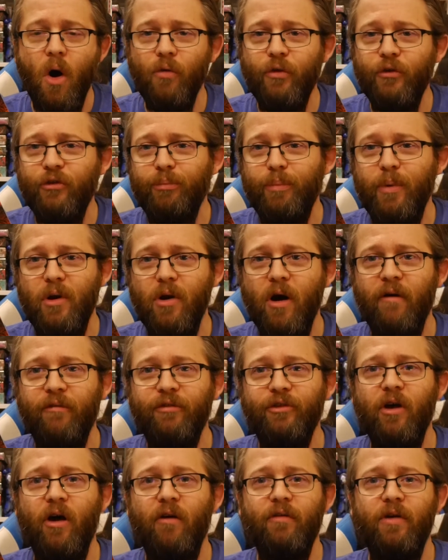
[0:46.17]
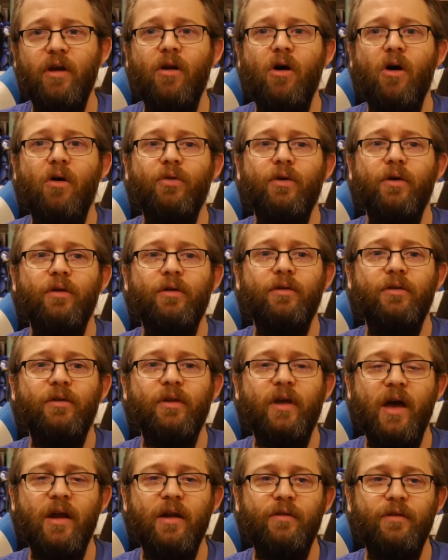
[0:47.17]
the spin-offs of it, all the
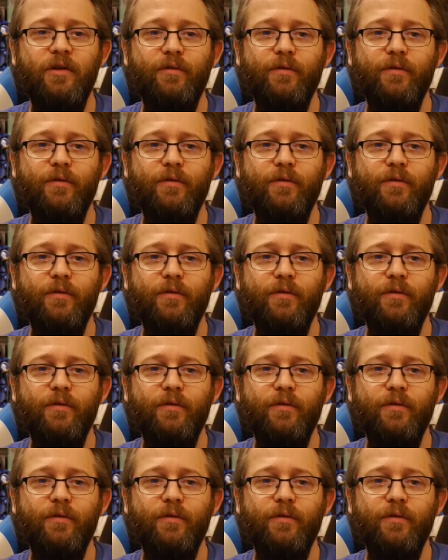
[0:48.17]
kind of